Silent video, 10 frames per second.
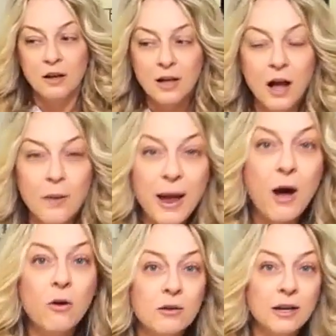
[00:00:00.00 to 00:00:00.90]
come
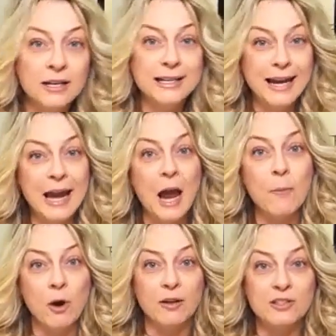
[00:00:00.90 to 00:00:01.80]
out in
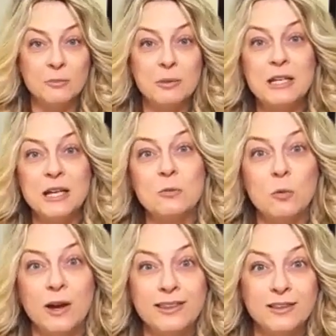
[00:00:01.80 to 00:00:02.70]
camera to begin
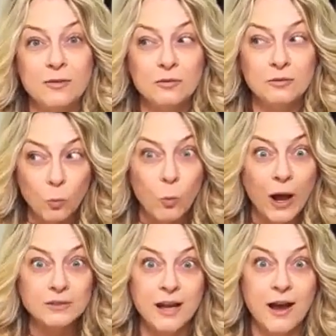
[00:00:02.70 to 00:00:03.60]
with
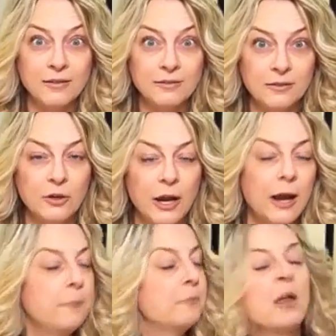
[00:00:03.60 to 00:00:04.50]
well done,
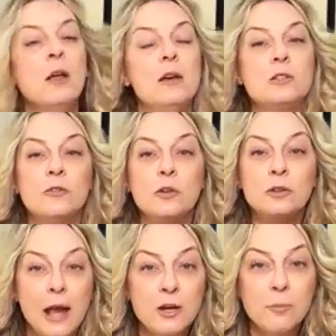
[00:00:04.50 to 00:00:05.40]
okay? So if you
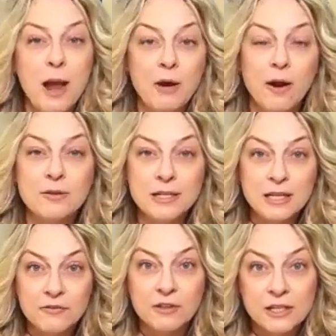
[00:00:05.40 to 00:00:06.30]
light your backgrounds
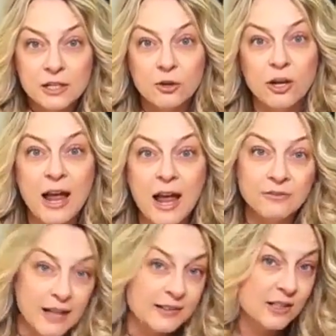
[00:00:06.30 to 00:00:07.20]
evenly, you're gonna have
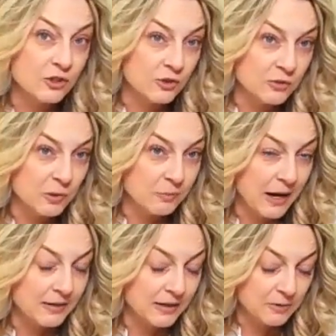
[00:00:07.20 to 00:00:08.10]
less issues with
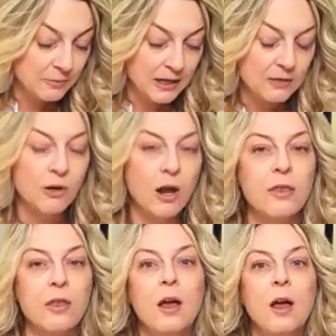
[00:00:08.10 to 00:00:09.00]
banding to begin
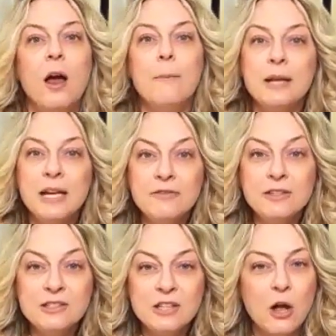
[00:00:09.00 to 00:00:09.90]
with. But even
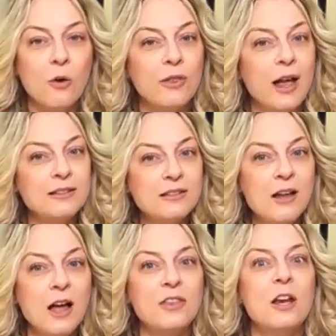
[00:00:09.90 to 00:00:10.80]
so, that's
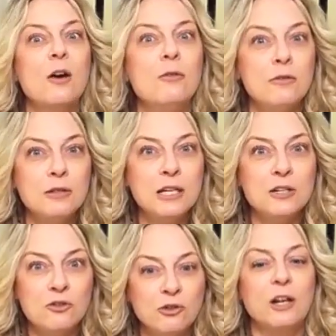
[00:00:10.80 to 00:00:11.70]
not the
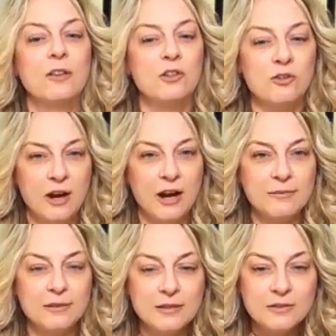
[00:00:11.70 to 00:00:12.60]
only trick of the trade.
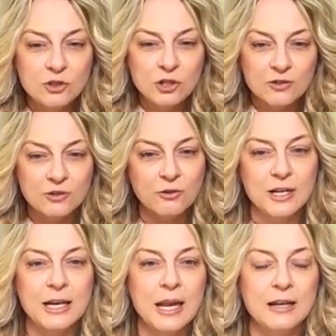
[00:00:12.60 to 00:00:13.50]
Let's share screen
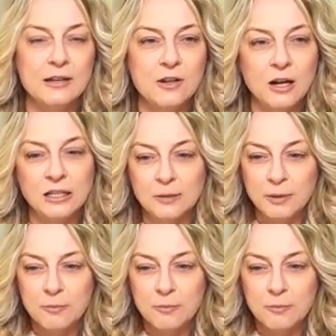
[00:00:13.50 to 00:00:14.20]
again and talk a little bit